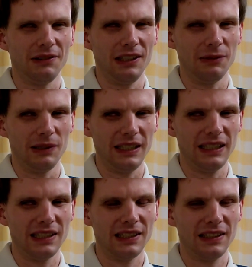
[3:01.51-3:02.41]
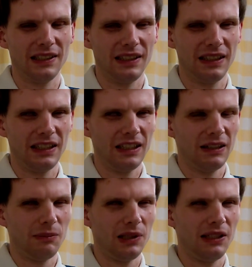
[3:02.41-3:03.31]
accounts for its weight,
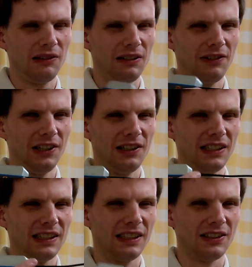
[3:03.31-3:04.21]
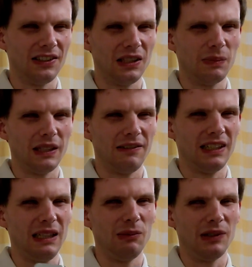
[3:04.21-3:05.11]
but you will have noticed it's got this
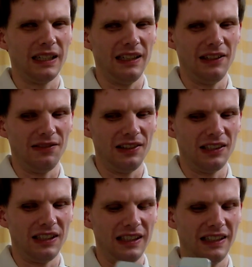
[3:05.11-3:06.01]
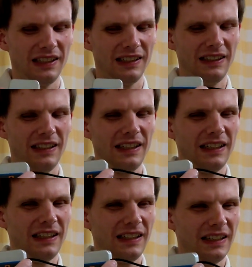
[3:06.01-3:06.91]
bit of cable hanging off the side.
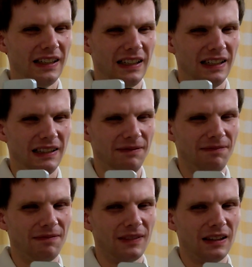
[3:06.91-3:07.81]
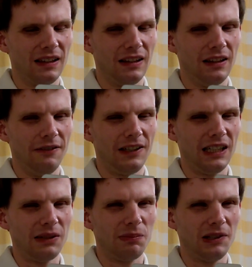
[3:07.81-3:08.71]
The
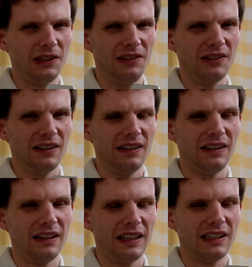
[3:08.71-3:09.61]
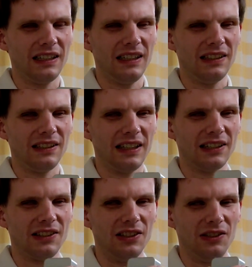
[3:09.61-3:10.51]
VIS Pro actually needs
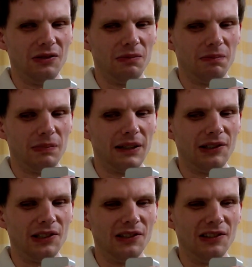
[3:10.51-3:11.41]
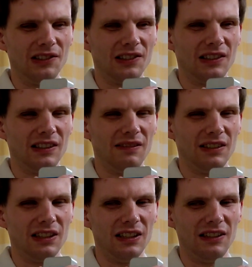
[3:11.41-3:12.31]
an external power source,
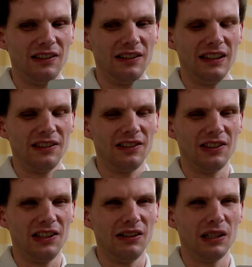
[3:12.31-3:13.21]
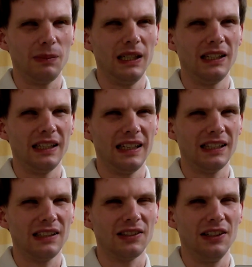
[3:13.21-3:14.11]
so it's got a USB
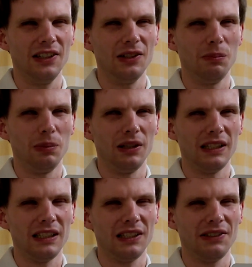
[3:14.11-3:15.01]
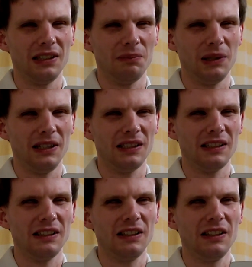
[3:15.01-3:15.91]
connector, so you could plug it into a
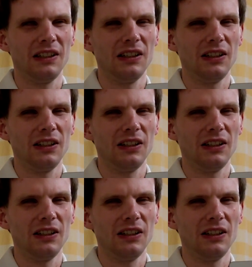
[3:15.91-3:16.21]
computer,